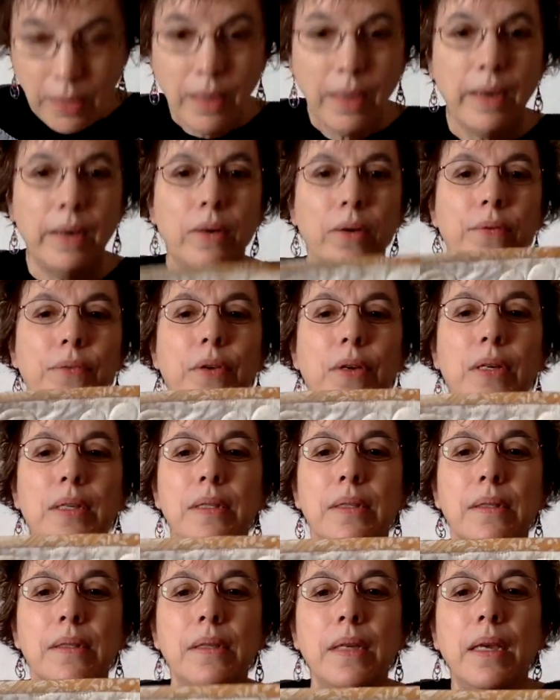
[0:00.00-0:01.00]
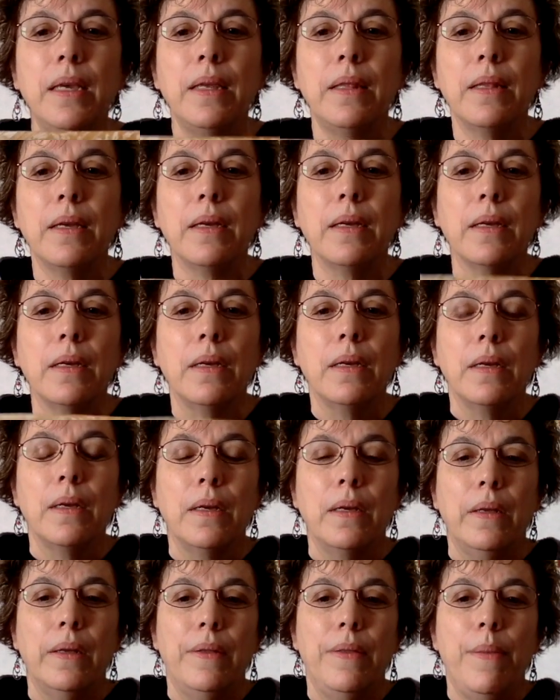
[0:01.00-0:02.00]
don't know if you can see
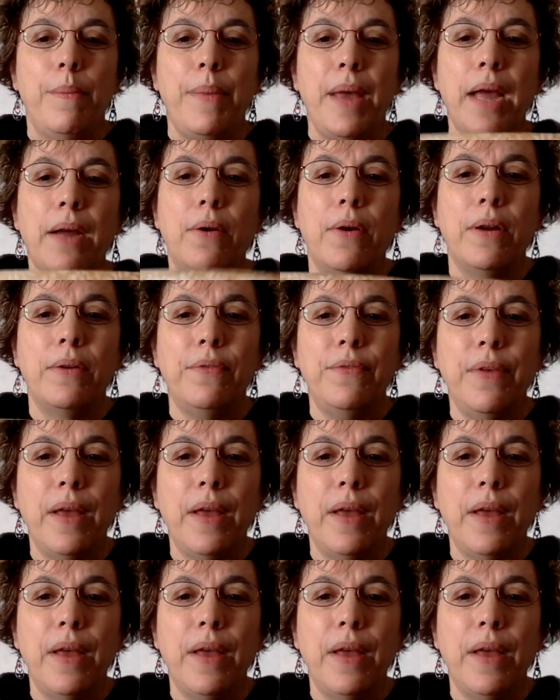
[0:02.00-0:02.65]
the background